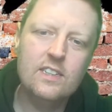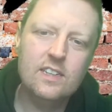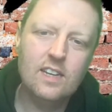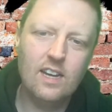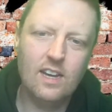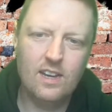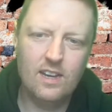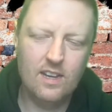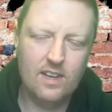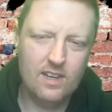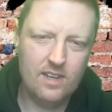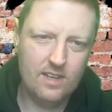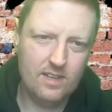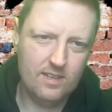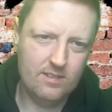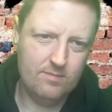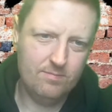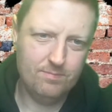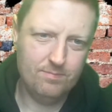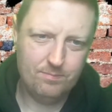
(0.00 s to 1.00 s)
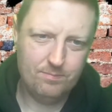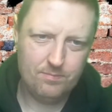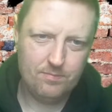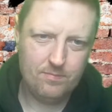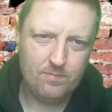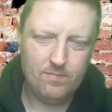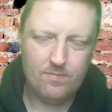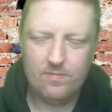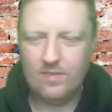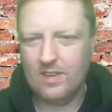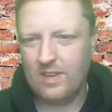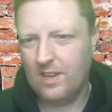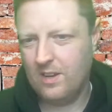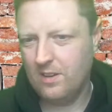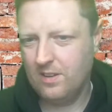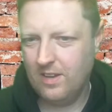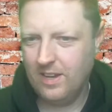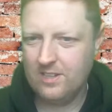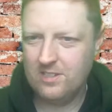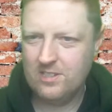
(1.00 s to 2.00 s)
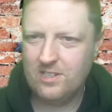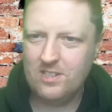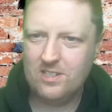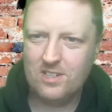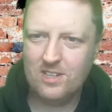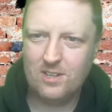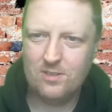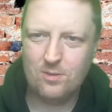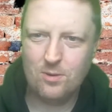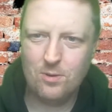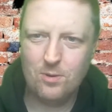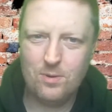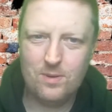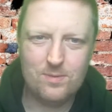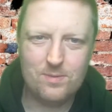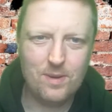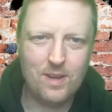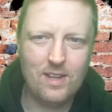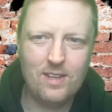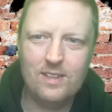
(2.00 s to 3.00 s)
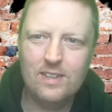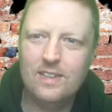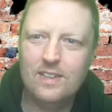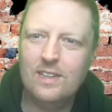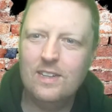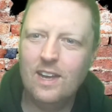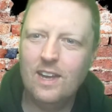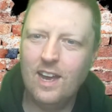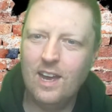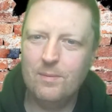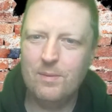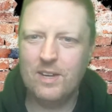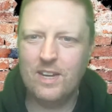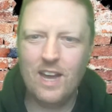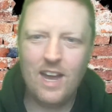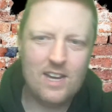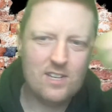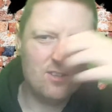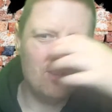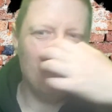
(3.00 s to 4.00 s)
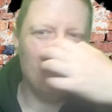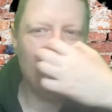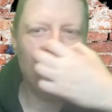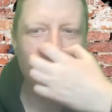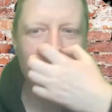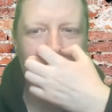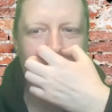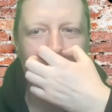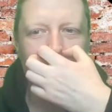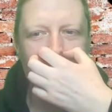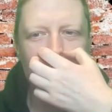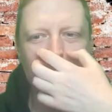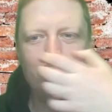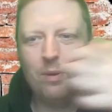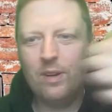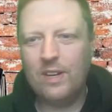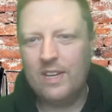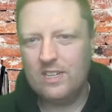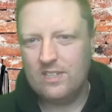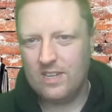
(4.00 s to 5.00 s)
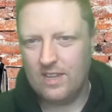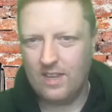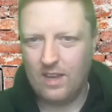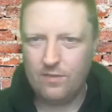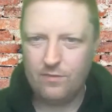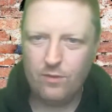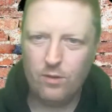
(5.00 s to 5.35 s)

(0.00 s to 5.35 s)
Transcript: And Leslie says, oh, as well. But guys, on the way out, please hit that